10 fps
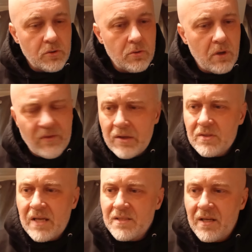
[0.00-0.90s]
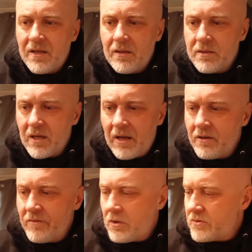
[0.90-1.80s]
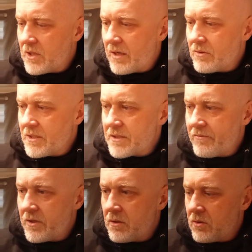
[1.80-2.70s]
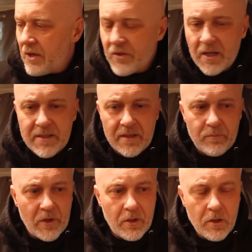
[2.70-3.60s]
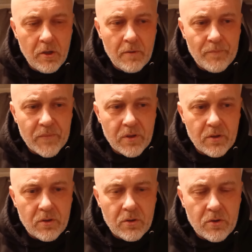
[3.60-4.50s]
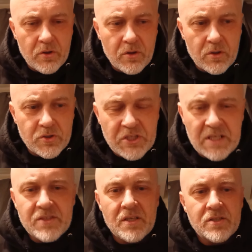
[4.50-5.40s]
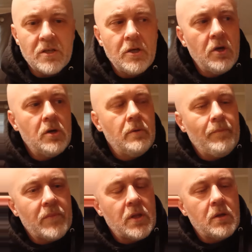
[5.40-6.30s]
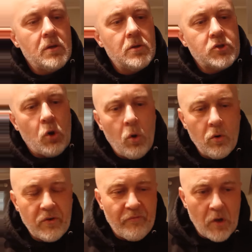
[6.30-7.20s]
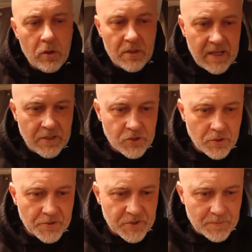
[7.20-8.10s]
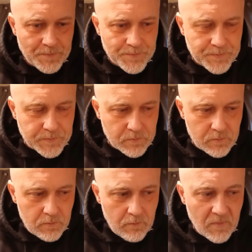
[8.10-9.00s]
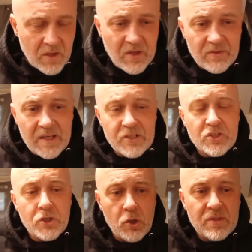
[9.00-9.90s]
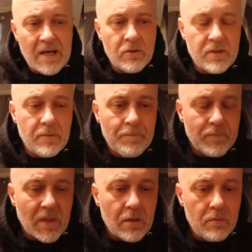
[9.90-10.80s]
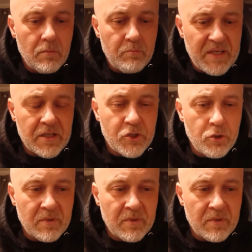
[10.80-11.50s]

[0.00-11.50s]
I think it was last night. I don't even know. Did I release that video? I think I did. But Jesus told the fallen angels that they could go down and be in human